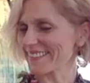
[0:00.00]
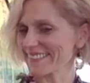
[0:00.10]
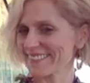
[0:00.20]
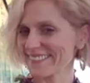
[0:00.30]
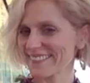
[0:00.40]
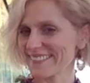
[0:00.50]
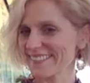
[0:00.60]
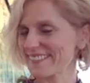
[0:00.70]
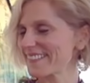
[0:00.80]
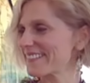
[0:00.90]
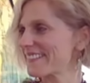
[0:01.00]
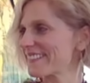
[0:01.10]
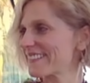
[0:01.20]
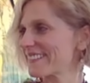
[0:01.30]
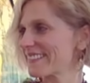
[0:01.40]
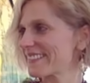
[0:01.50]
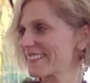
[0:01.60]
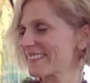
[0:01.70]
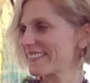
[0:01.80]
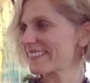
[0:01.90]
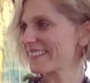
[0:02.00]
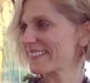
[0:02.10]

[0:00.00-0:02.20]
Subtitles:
The person shown says nothing.